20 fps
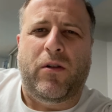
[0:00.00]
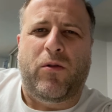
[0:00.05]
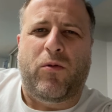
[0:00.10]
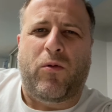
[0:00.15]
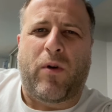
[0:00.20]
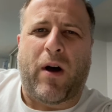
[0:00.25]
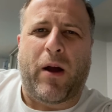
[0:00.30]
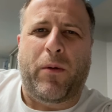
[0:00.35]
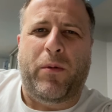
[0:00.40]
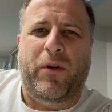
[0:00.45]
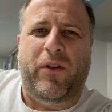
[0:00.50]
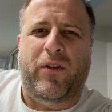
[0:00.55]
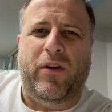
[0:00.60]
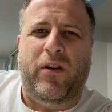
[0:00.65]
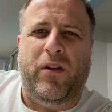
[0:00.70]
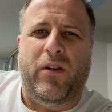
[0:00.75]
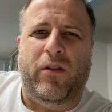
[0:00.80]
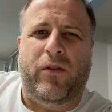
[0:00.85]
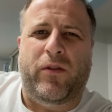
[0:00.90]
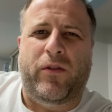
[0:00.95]
why would
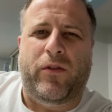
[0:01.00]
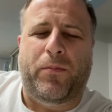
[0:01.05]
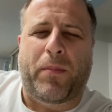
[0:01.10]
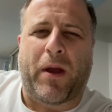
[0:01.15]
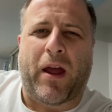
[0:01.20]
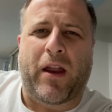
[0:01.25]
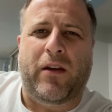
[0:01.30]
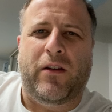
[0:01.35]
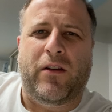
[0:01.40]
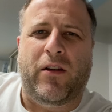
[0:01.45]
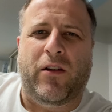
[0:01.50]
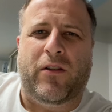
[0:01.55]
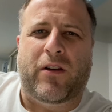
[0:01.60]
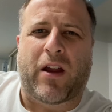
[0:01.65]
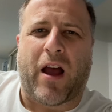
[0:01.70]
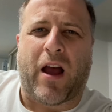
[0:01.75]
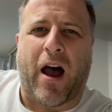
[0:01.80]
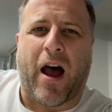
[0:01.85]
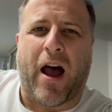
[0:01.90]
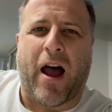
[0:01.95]
you spend your
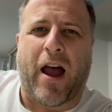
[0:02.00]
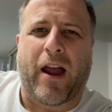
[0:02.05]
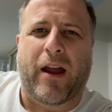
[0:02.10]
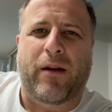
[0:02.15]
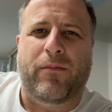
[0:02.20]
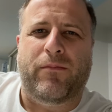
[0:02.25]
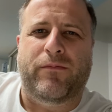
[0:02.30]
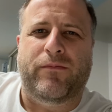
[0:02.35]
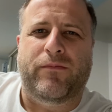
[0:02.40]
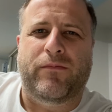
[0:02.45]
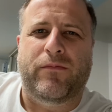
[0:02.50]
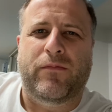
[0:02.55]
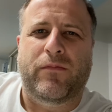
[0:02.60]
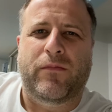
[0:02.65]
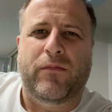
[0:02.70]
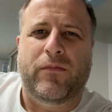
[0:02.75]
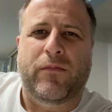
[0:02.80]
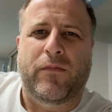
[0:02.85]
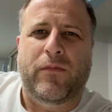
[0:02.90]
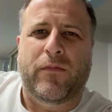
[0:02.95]
time
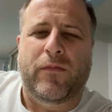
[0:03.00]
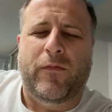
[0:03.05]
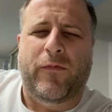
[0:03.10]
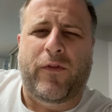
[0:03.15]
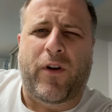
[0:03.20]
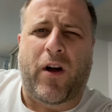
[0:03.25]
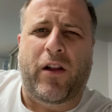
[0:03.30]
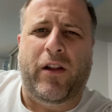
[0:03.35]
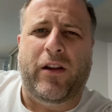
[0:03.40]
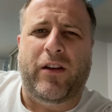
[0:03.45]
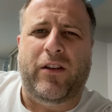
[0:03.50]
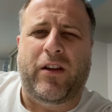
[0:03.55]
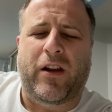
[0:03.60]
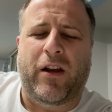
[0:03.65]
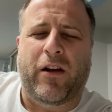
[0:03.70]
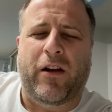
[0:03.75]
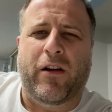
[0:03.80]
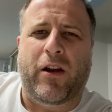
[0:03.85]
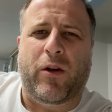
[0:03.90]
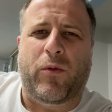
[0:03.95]

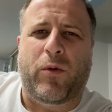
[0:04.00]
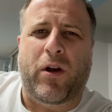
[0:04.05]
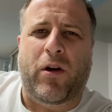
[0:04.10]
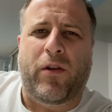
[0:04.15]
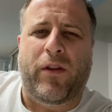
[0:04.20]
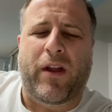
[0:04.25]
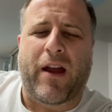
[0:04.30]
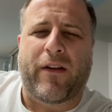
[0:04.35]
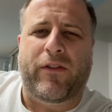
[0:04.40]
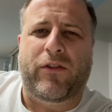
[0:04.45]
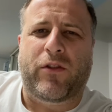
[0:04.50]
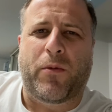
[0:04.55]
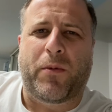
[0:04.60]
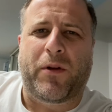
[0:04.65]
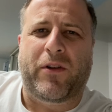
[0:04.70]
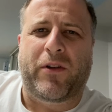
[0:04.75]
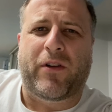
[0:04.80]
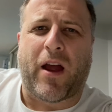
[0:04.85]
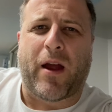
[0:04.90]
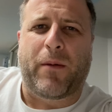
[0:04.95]
volunteering? We only have so
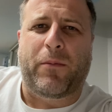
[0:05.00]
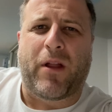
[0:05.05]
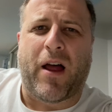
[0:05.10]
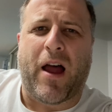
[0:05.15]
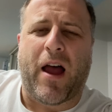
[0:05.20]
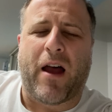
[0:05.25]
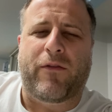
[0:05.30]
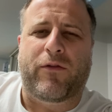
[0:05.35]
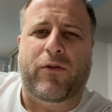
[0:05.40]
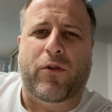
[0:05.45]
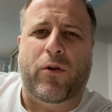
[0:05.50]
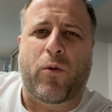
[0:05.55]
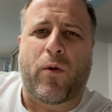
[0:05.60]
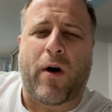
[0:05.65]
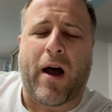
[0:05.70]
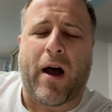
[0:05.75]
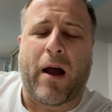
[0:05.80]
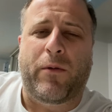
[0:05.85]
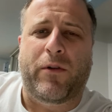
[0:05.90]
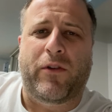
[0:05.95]
much time left. Or
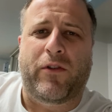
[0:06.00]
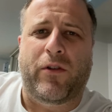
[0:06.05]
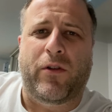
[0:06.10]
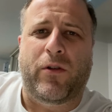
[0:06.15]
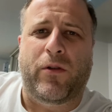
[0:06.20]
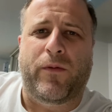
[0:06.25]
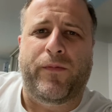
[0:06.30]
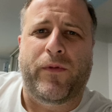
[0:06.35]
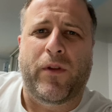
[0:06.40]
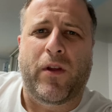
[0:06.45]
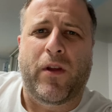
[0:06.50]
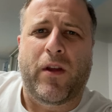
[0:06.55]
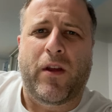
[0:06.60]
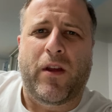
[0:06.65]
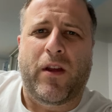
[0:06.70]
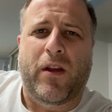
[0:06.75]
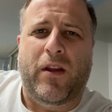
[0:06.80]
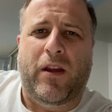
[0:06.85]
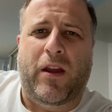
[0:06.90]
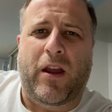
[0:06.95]
why would you
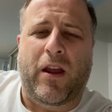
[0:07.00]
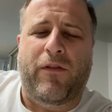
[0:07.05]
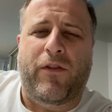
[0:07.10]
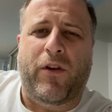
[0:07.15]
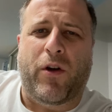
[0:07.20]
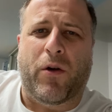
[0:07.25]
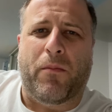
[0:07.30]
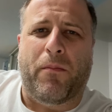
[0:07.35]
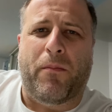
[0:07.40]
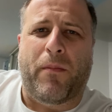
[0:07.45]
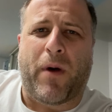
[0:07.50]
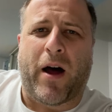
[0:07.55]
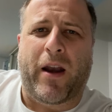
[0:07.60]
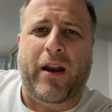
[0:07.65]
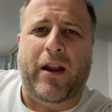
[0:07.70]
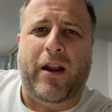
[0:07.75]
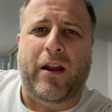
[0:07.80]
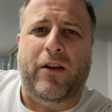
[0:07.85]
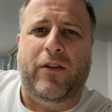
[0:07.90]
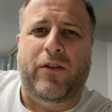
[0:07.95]
give your
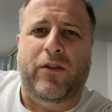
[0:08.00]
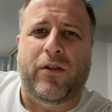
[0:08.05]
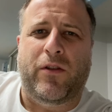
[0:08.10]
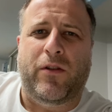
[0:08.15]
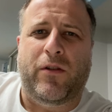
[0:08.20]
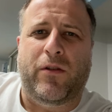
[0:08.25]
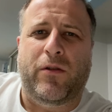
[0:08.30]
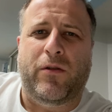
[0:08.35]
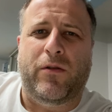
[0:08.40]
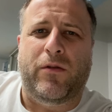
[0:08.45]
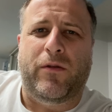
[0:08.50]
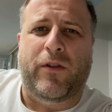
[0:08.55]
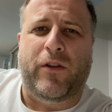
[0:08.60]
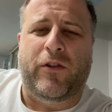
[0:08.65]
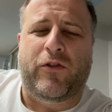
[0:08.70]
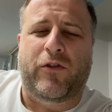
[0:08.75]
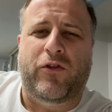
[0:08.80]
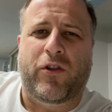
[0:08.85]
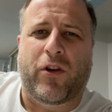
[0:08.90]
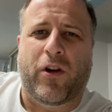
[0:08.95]
money to the
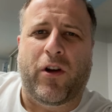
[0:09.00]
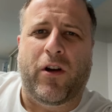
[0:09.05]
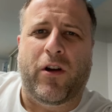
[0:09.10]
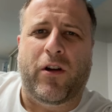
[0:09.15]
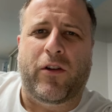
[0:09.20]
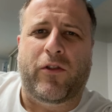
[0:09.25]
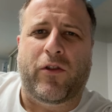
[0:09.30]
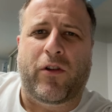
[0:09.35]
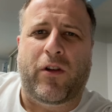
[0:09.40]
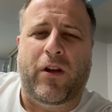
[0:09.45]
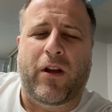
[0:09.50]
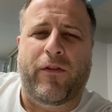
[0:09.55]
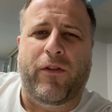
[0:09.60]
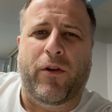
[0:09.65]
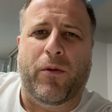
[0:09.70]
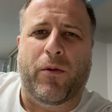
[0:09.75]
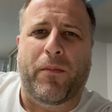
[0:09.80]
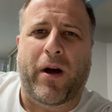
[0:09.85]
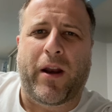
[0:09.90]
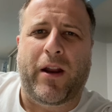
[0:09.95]
church or give
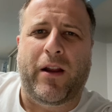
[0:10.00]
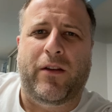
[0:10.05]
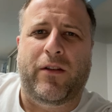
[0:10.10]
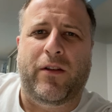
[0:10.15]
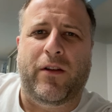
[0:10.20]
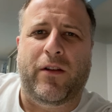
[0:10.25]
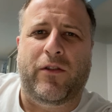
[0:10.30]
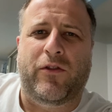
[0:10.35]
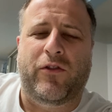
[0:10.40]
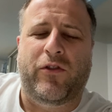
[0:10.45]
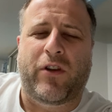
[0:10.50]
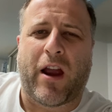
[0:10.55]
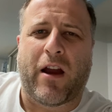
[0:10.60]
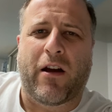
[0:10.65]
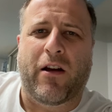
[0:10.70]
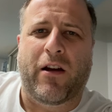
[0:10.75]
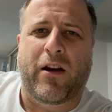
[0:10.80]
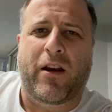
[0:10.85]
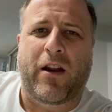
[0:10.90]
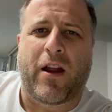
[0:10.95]
your money to
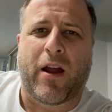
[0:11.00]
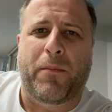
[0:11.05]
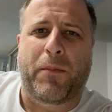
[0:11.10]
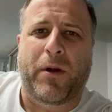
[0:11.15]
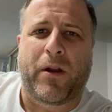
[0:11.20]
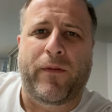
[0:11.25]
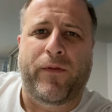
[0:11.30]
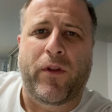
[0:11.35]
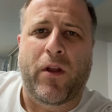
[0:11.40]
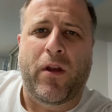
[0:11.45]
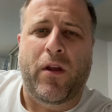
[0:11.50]
charity? I mean,